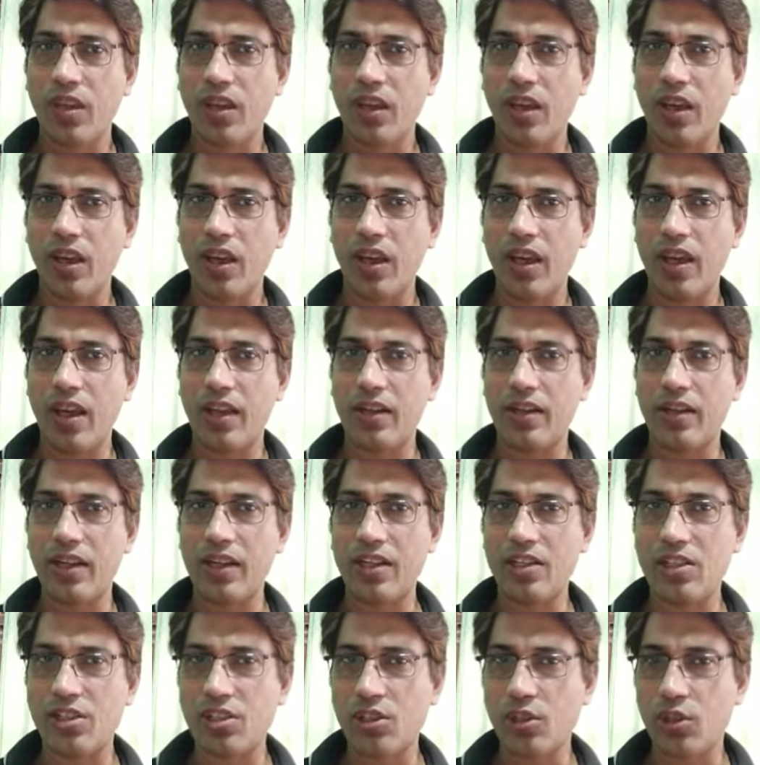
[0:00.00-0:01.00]
And
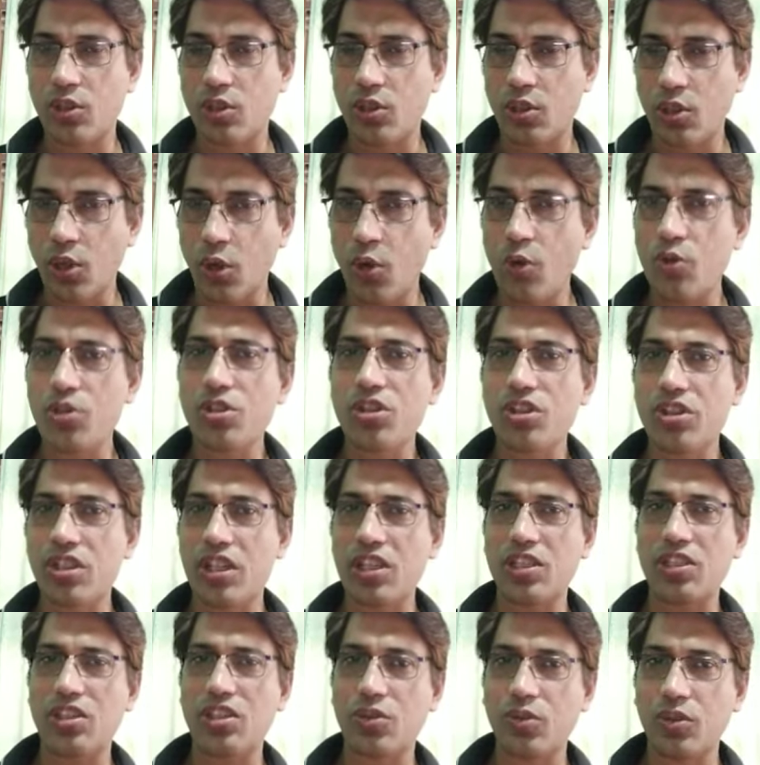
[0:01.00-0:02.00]
its
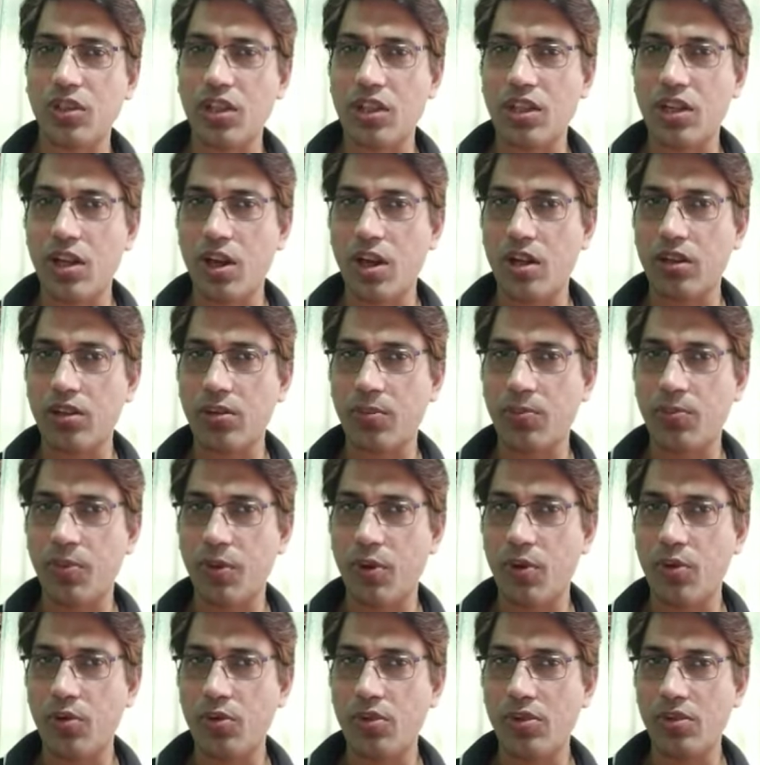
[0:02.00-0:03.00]
closeness to the North
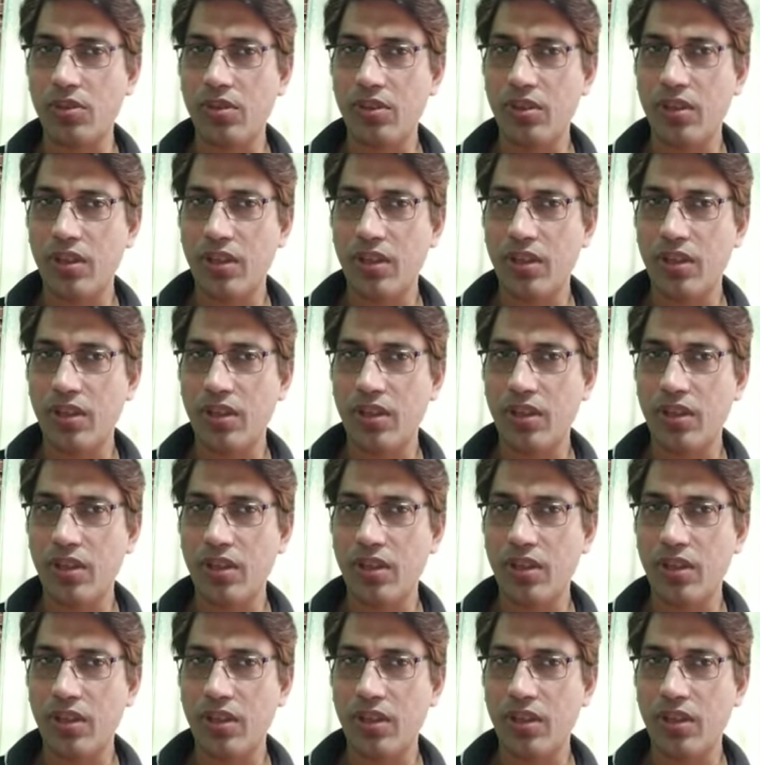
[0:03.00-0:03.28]
Pole